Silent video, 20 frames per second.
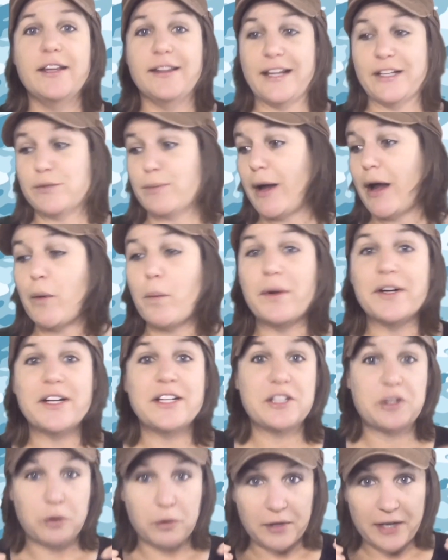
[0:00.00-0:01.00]
That's why I
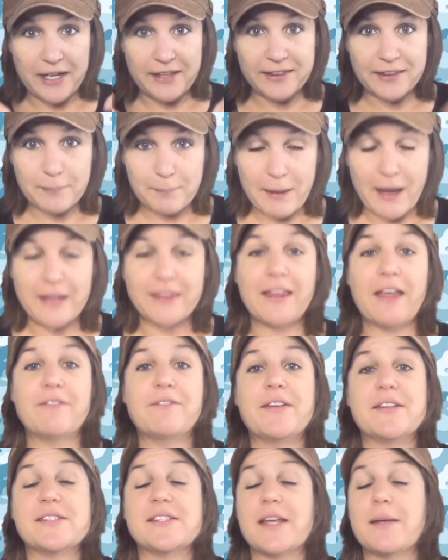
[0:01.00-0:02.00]
wanted to create the Math
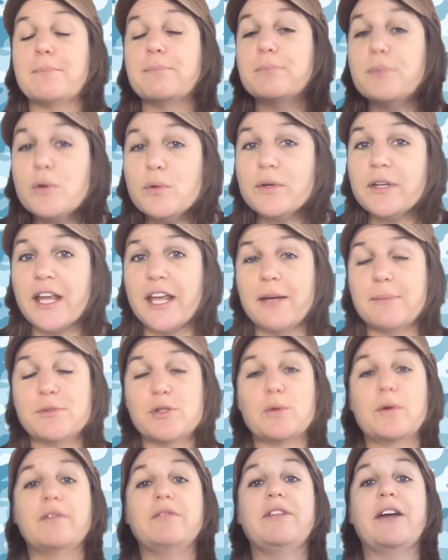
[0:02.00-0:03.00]
FSA Bootcamp
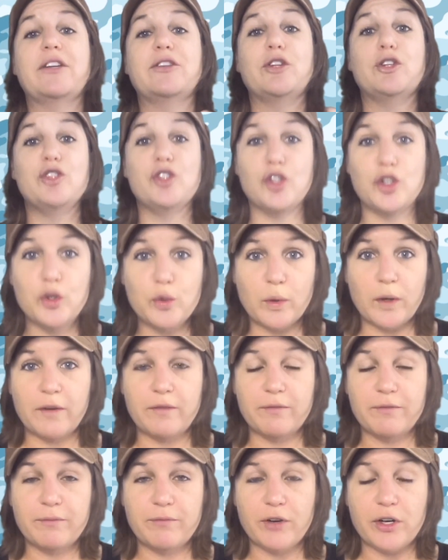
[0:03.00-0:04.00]
to reflect the
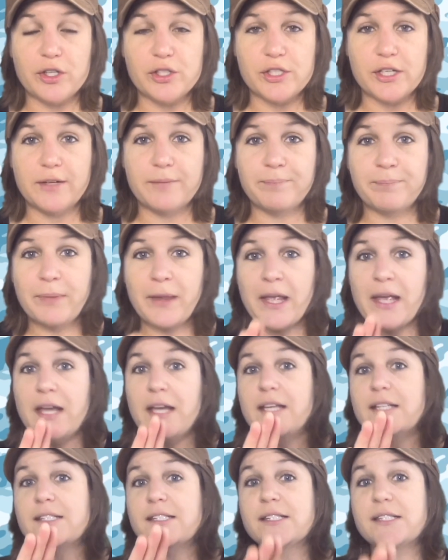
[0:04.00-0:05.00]
newer version.
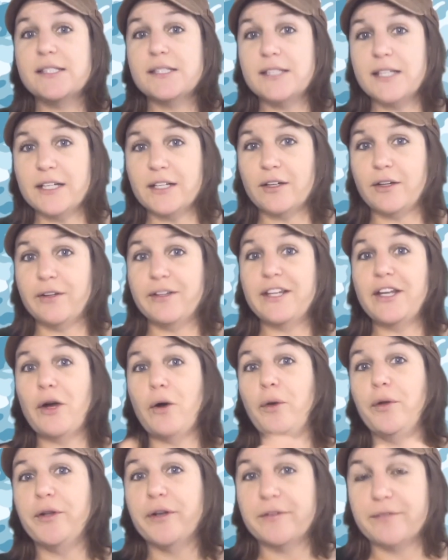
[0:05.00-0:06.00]
Still, the
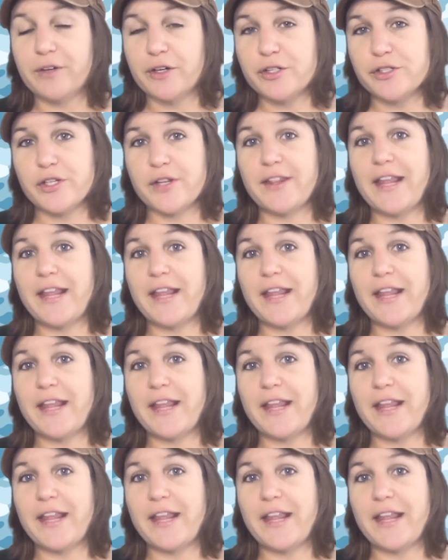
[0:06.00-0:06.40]
older version, the